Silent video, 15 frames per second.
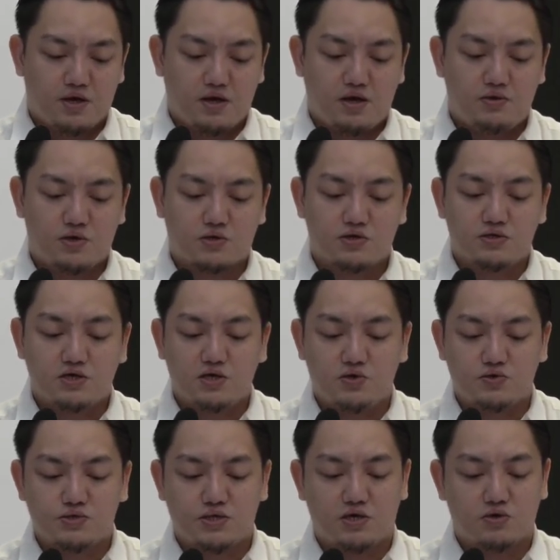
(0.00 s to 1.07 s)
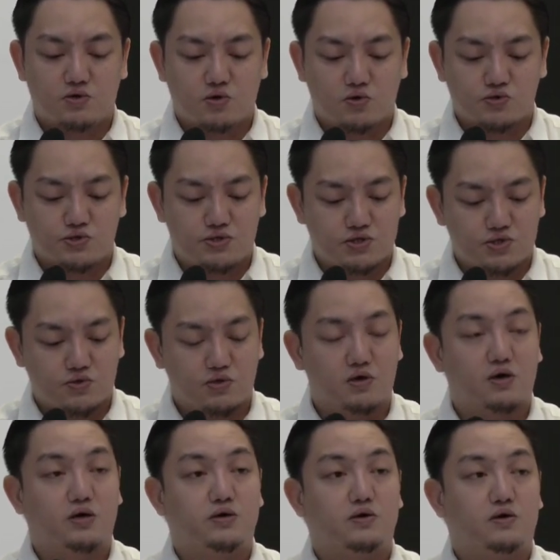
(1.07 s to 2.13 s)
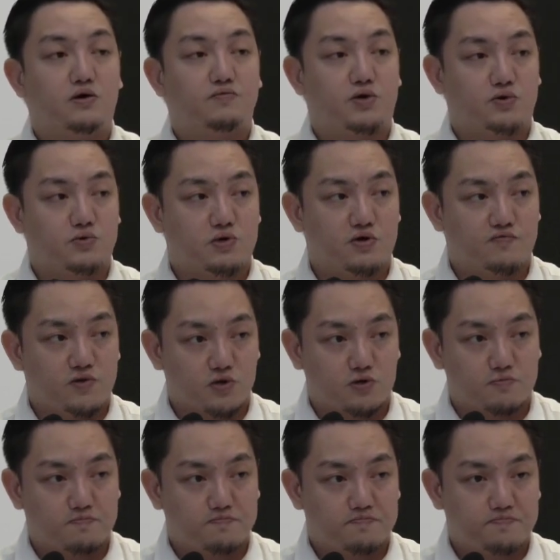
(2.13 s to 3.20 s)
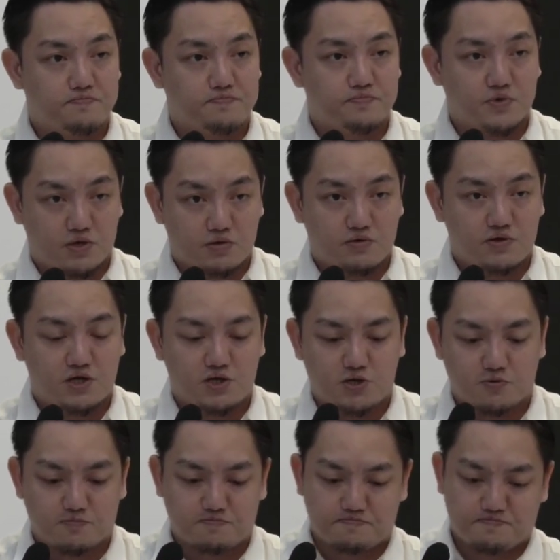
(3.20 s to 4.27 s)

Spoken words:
and the continuous and gross disregard of the rule of law. Thank you.